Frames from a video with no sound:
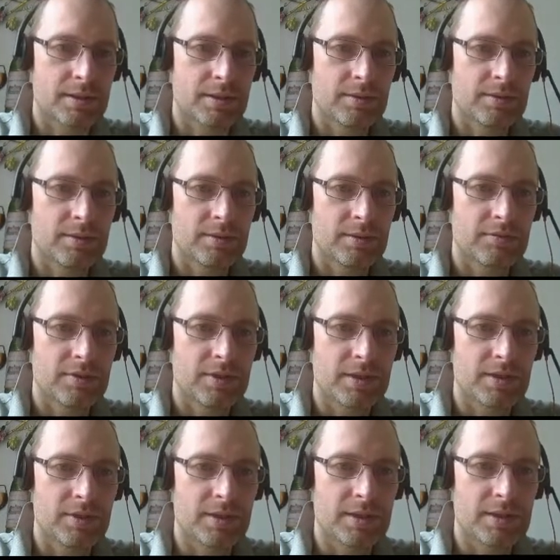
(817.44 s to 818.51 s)
I wonder if you go
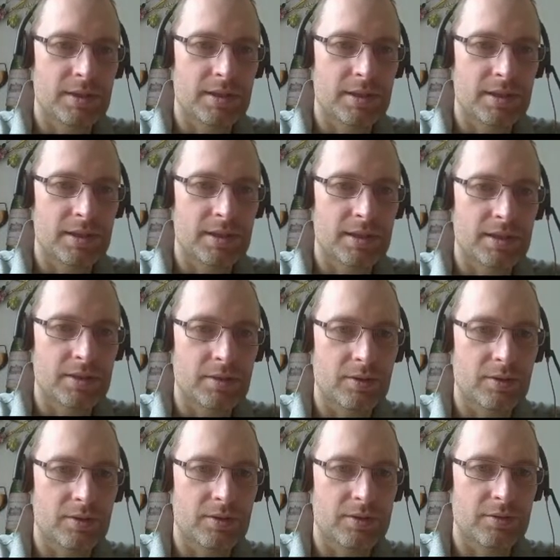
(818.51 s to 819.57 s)
on it, you can get the
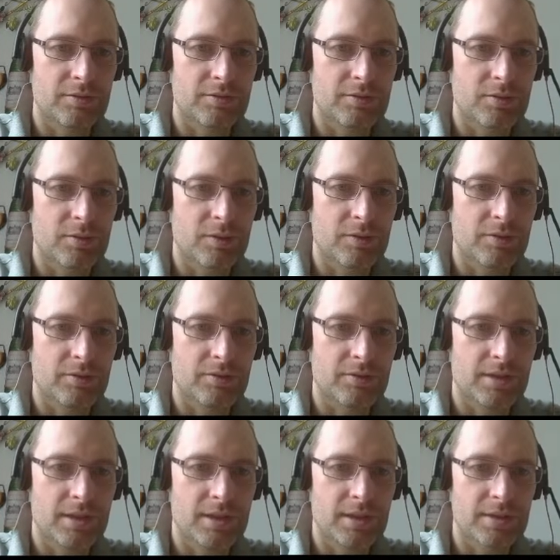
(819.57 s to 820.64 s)
dogs to fall off if they're
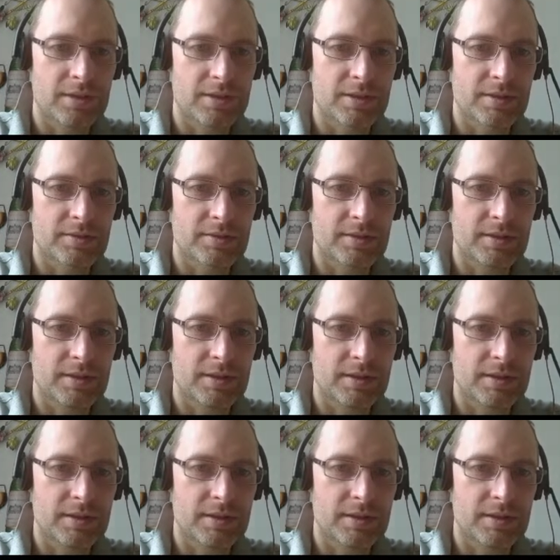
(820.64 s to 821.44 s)
close enough, do you?